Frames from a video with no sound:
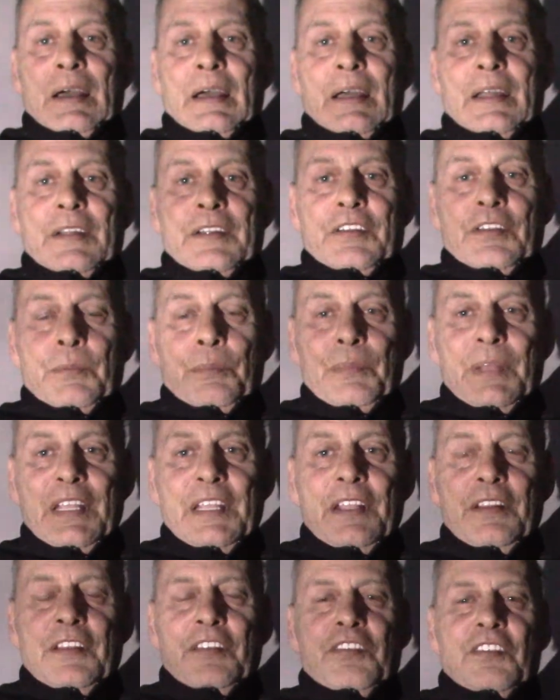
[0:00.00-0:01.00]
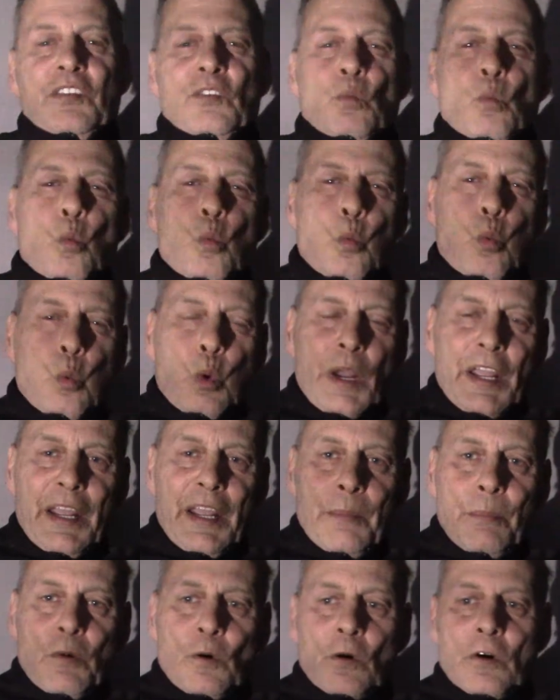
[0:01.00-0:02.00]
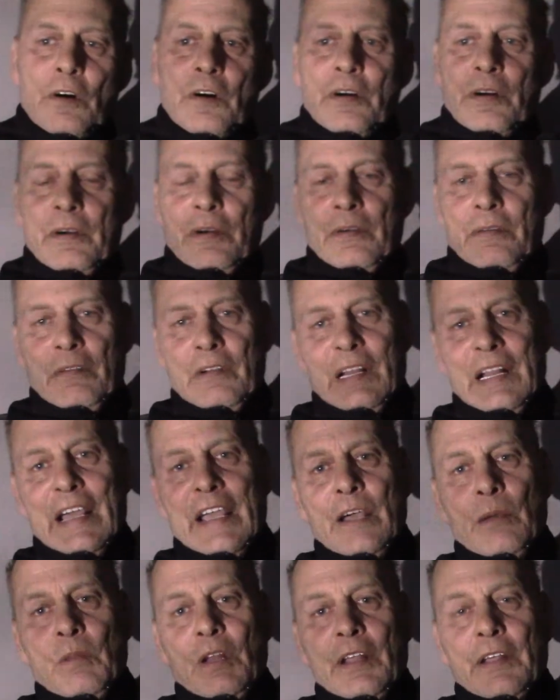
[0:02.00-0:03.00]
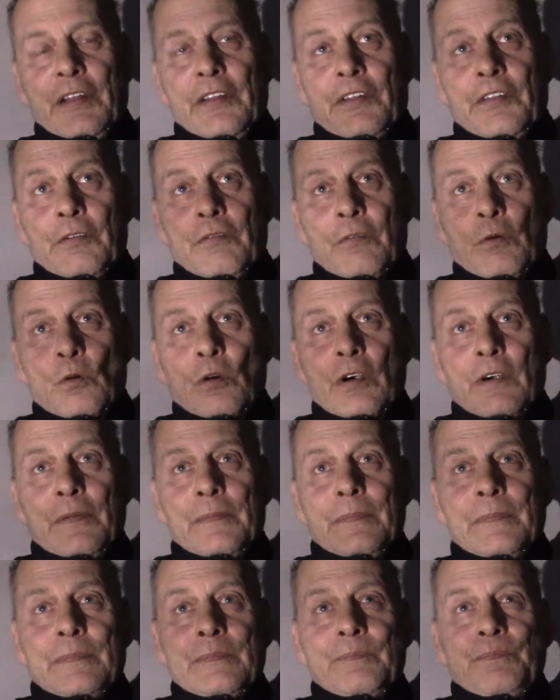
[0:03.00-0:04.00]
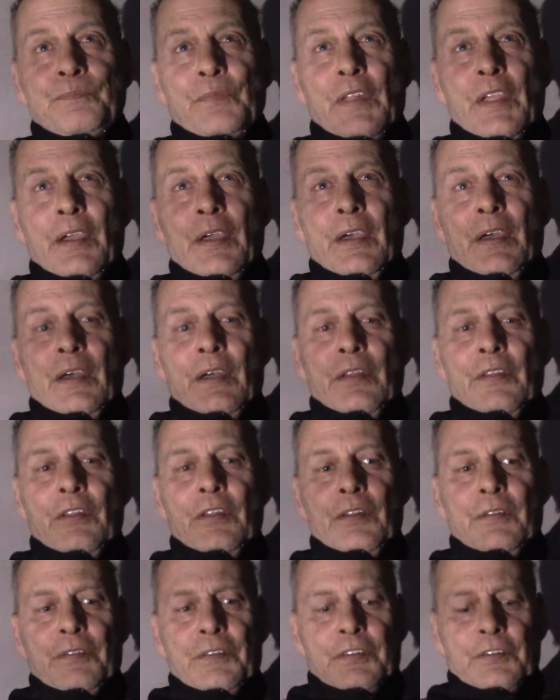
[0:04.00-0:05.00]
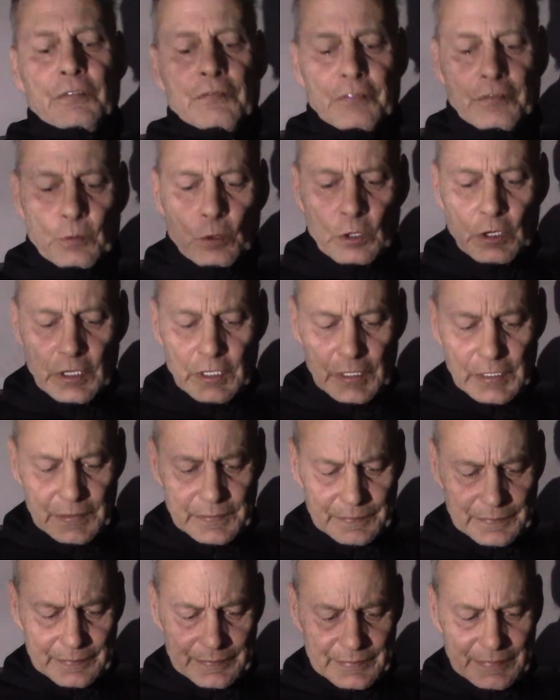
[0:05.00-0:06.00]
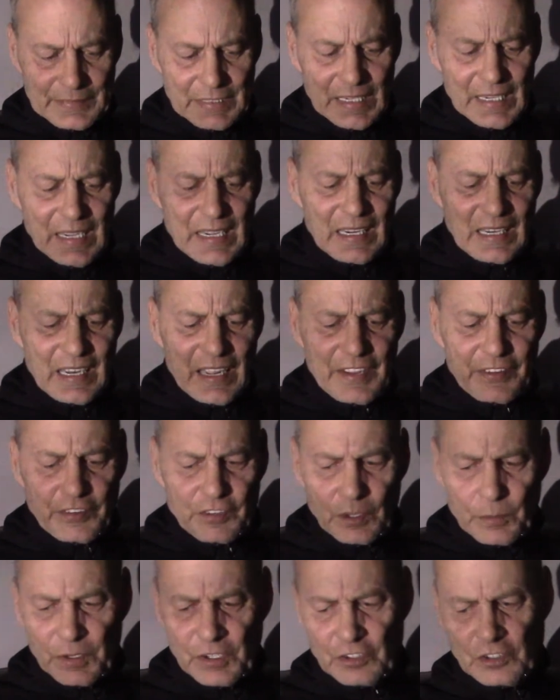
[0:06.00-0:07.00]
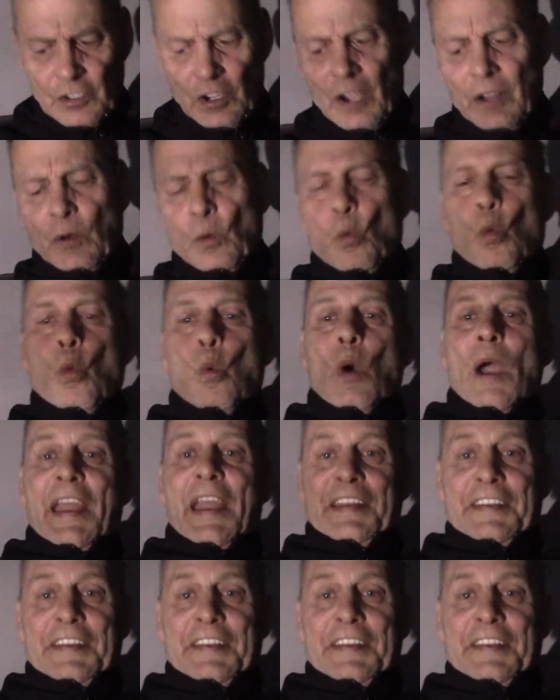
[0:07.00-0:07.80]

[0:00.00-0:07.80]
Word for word: To me, this is way more reliable than the Tavor. The Tavor likes to be shot wet,